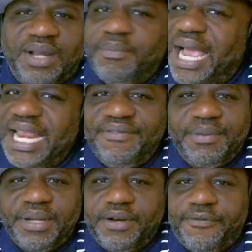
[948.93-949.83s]
It might have
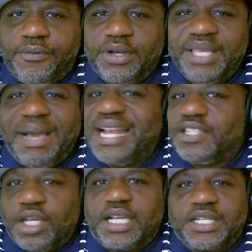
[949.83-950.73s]
even been the fourth. He might have
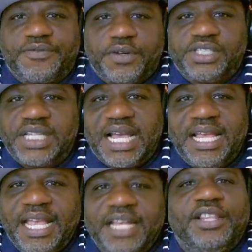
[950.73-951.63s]
took his first shot
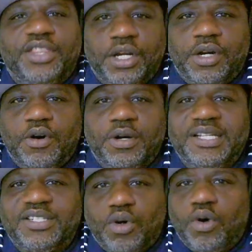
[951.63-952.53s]
in the third quarter
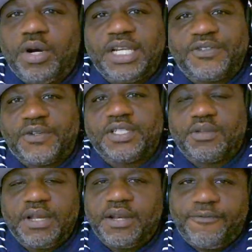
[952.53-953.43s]
and scored his first
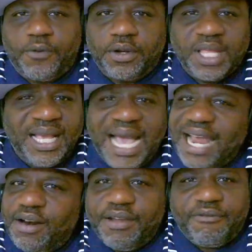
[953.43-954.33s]
three in the fourth. I
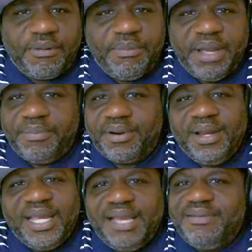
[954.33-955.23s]
don't even remember.
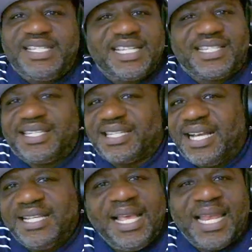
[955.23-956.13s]
It was just
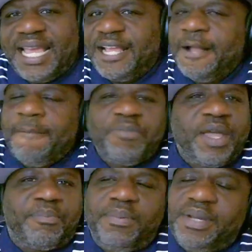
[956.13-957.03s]
disgusting. Like,
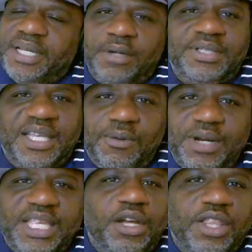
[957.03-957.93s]
yo,
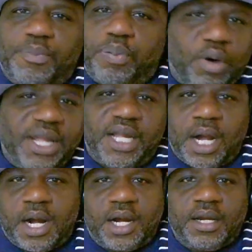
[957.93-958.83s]
Dinwiddie, you're the point
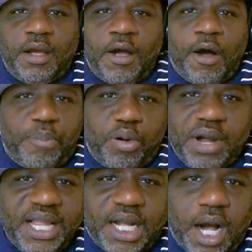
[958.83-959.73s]
guard.
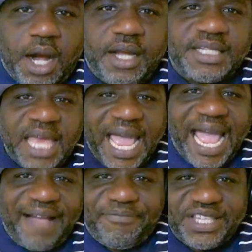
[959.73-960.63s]
Point guards
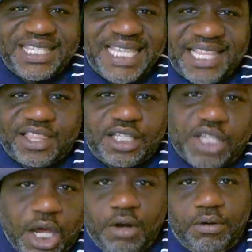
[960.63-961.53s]
have to set the
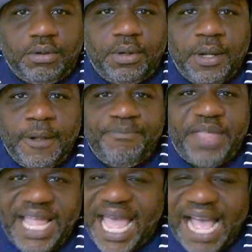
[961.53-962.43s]
tone.
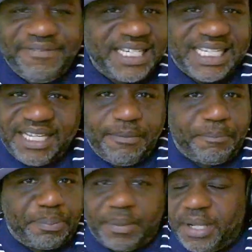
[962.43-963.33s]
They have to get
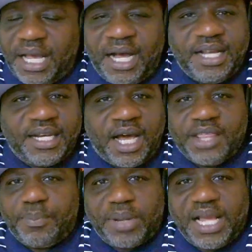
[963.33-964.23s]
the
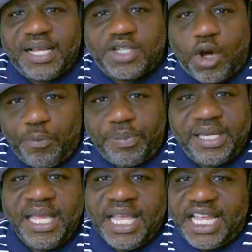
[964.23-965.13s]
other players
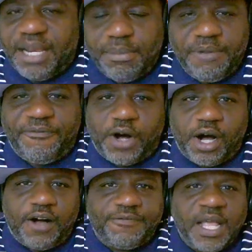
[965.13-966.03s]
open, get them
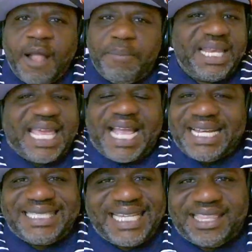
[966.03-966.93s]
involved, but they got
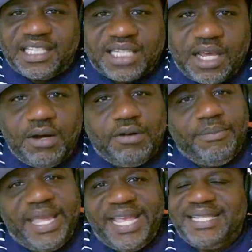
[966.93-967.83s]
to set the tone,
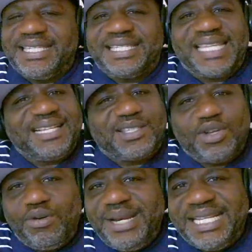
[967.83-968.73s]
man. There's
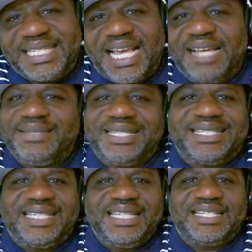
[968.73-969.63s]
too many times this
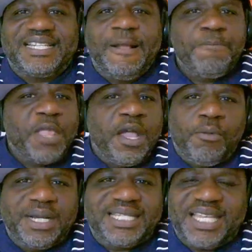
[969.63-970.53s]
season
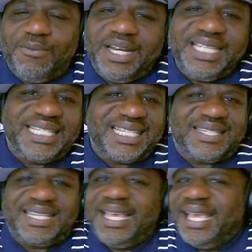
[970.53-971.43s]
where Dinwiddie
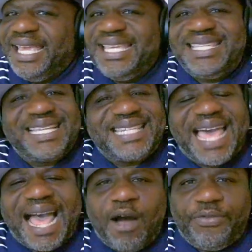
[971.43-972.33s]
he's just
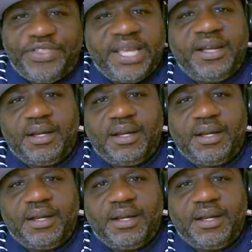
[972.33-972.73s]
out there.